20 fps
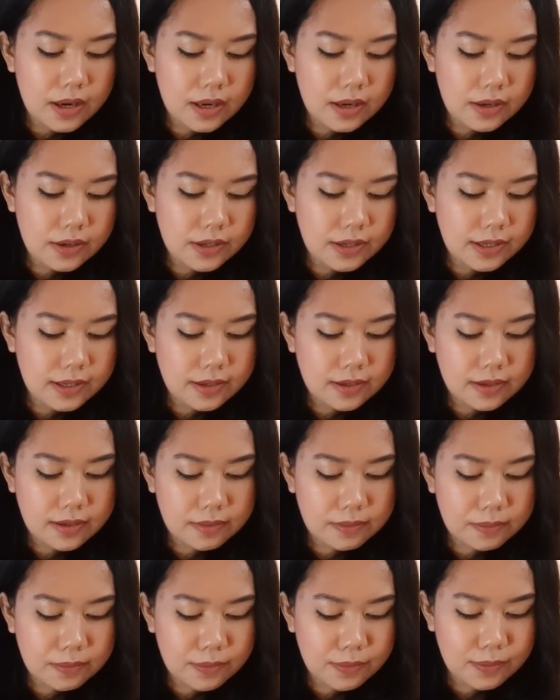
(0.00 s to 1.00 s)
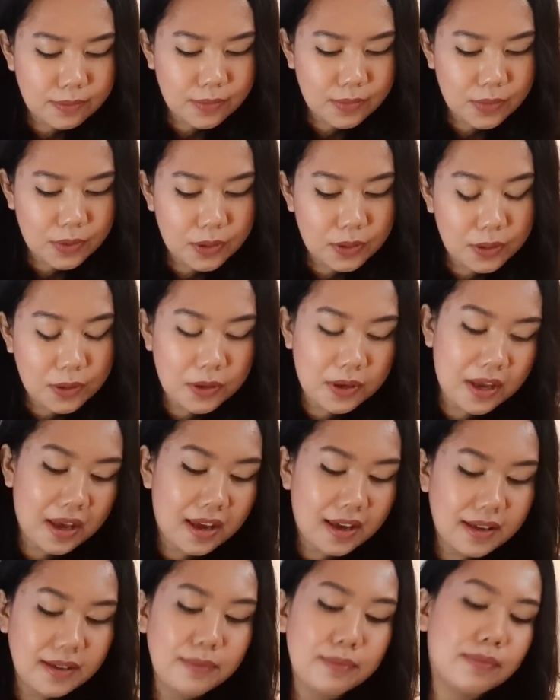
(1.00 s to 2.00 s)
Their energy is
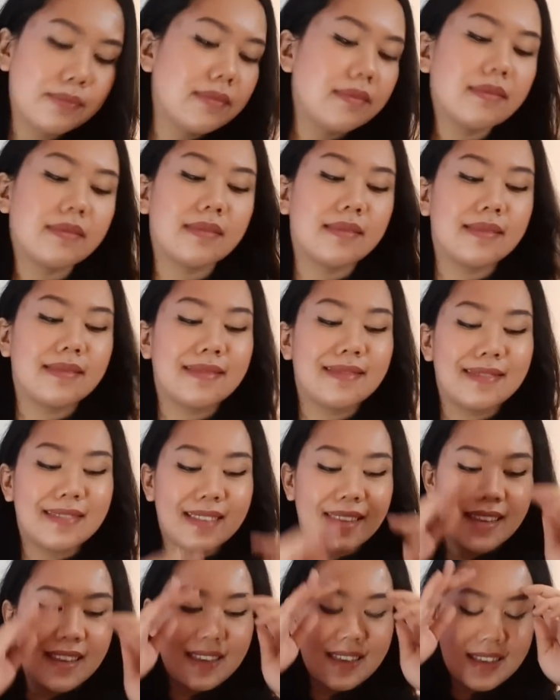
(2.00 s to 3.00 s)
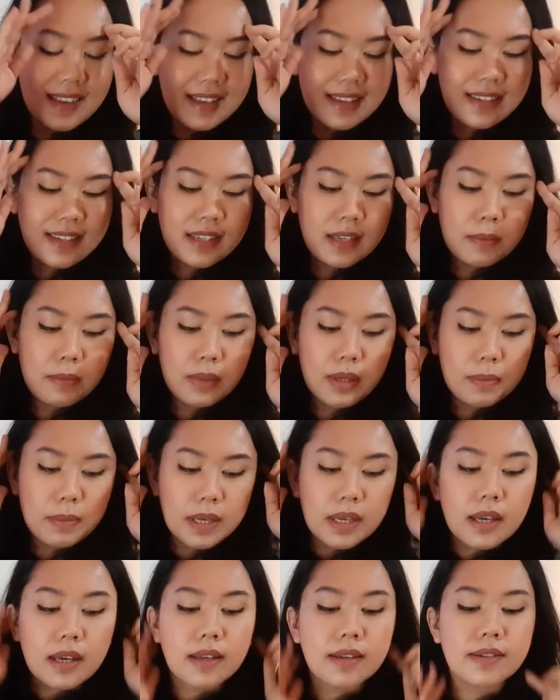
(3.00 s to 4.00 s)
okay.
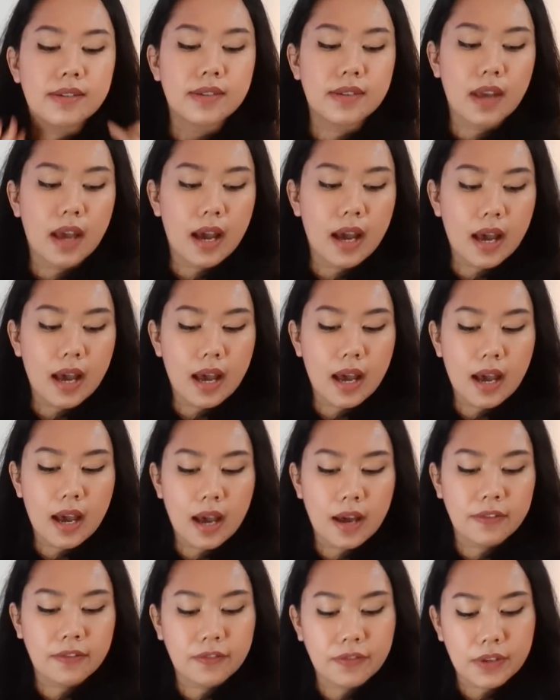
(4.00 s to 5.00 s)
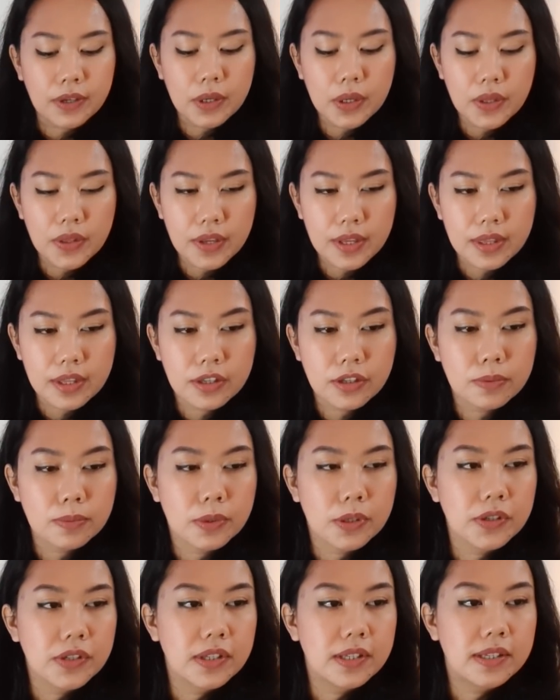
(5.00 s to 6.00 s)
Simply because I feel that
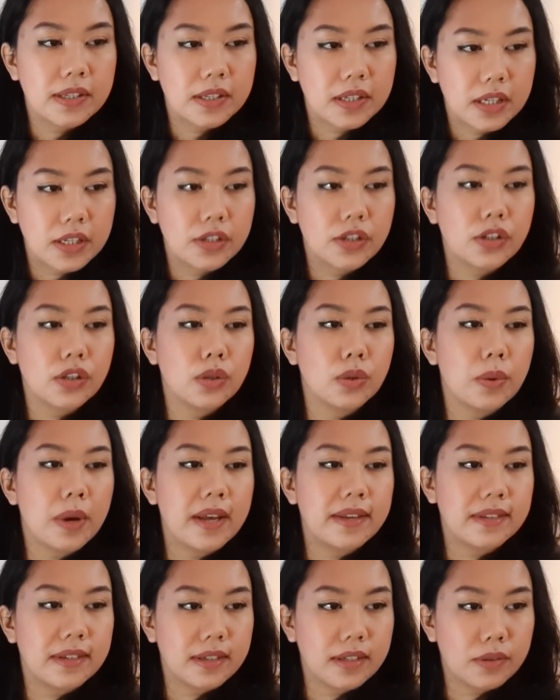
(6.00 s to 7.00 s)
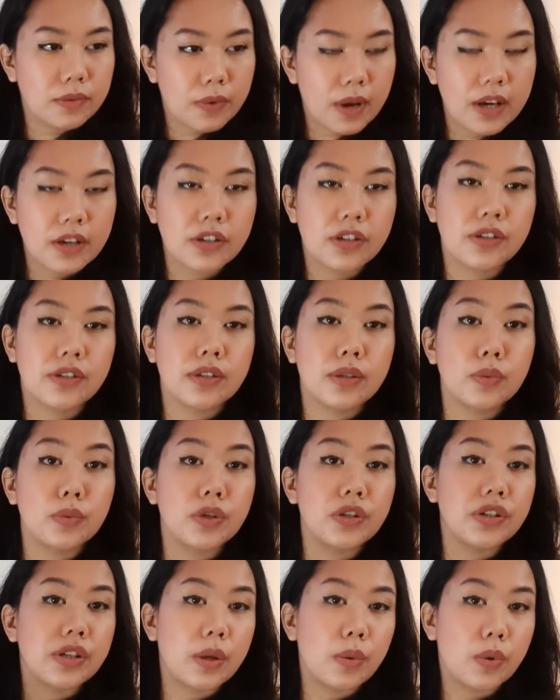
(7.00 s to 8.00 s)
this person sees you as the directions
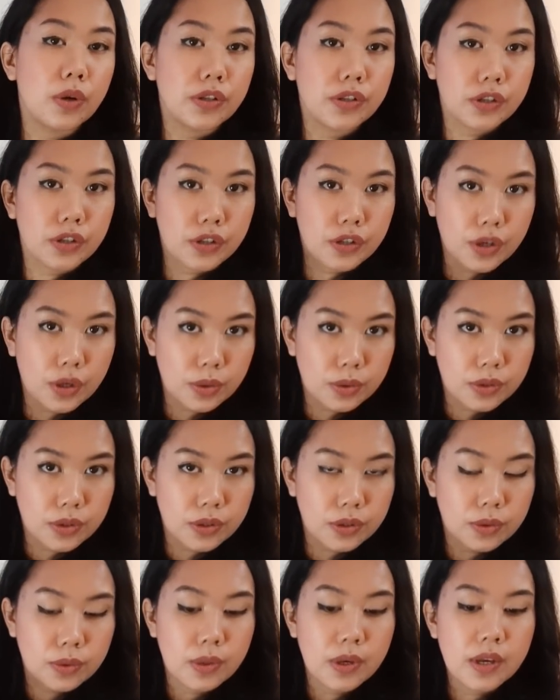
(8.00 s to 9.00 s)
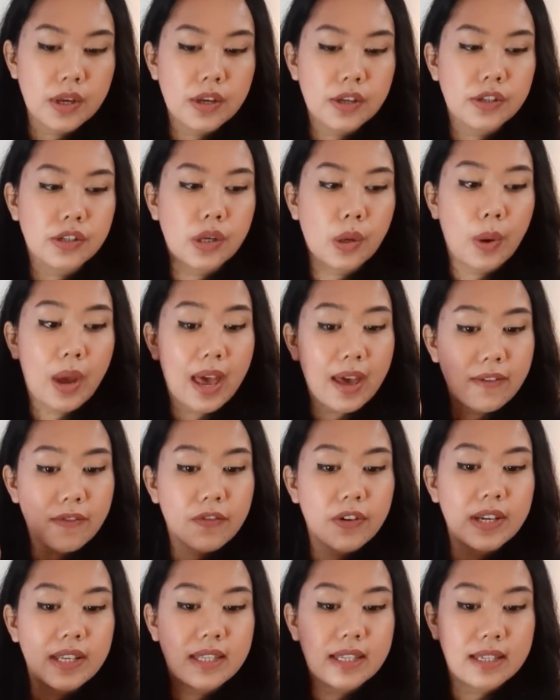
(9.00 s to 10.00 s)
in which they want to go to. So
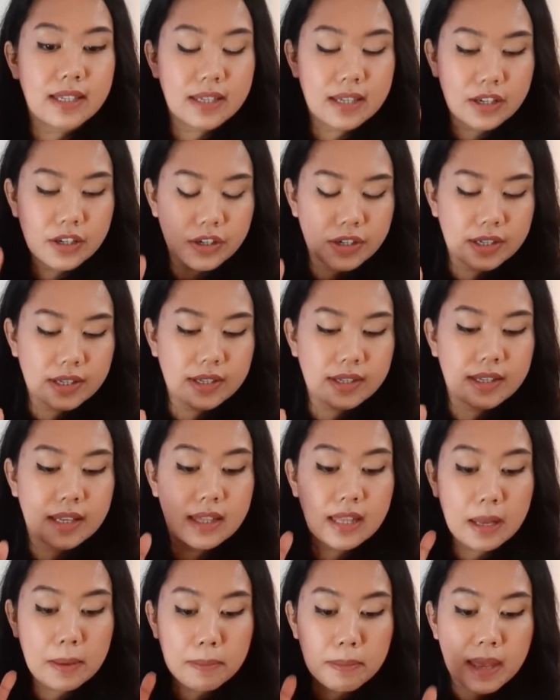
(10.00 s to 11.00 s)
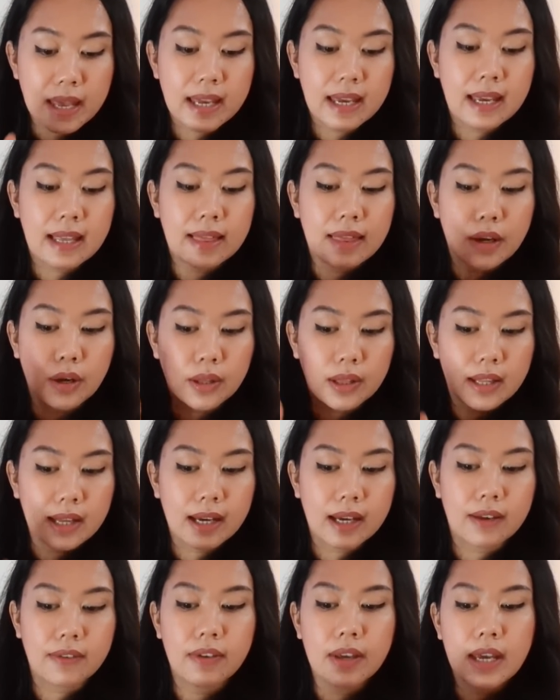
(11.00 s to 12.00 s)
every decision that they make in their
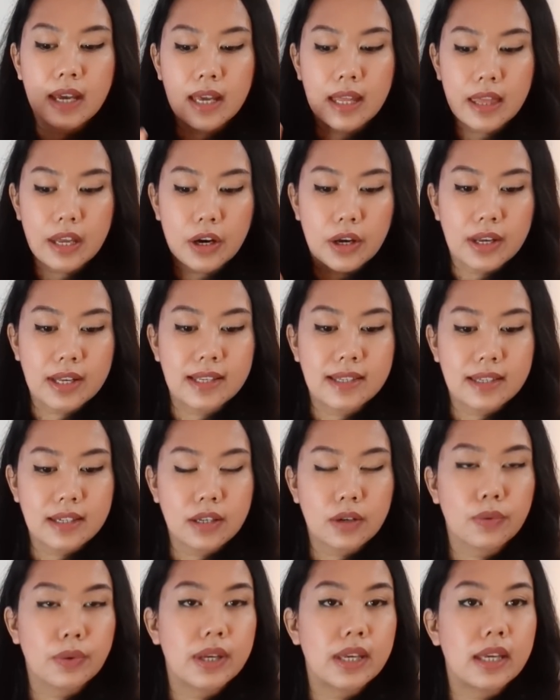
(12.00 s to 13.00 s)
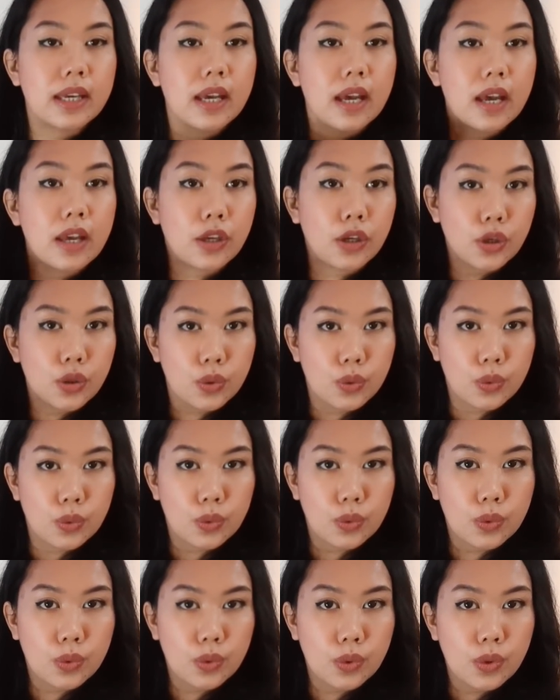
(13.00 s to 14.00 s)
life, they're considering
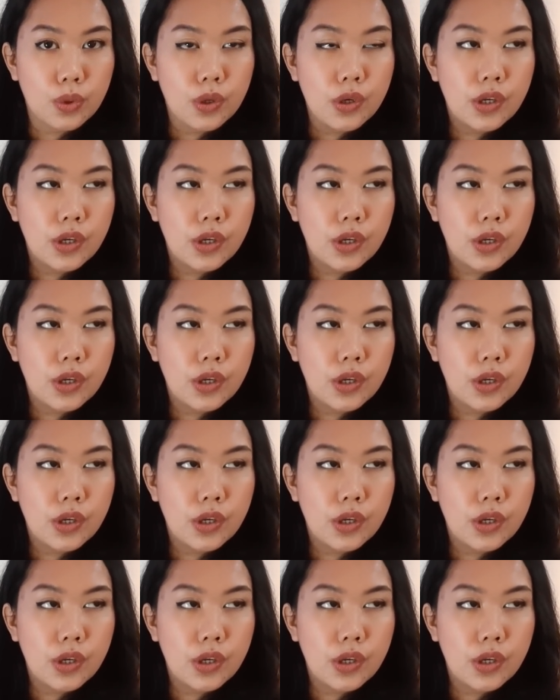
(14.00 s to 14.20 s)
you.